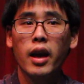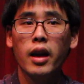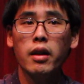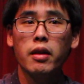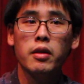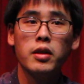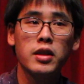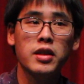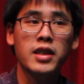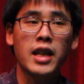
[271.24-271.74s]

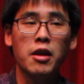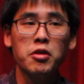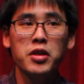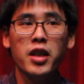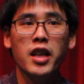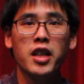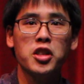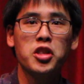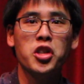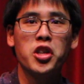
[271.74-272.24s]
It
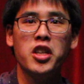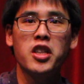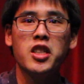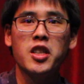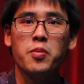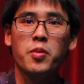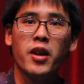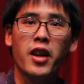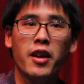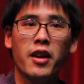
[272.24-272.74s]
sounds kind of
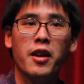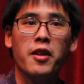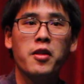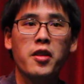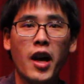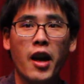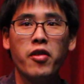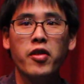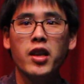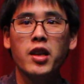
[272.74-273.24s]
cheesy, but
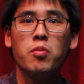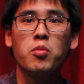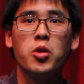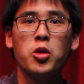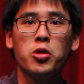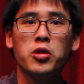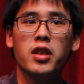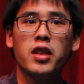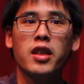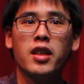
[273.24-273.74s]
I think
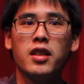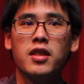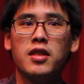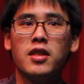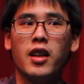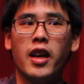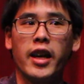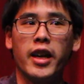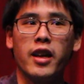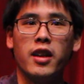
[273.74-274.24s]
music
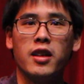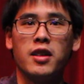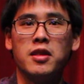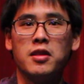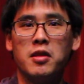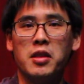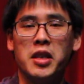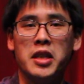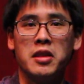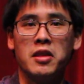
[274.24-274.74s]
is
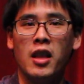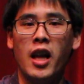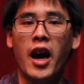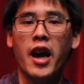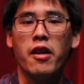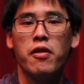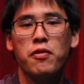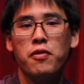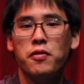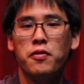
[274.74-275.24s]

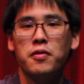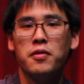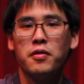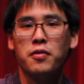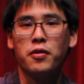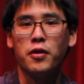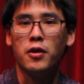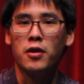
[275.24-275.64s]
life.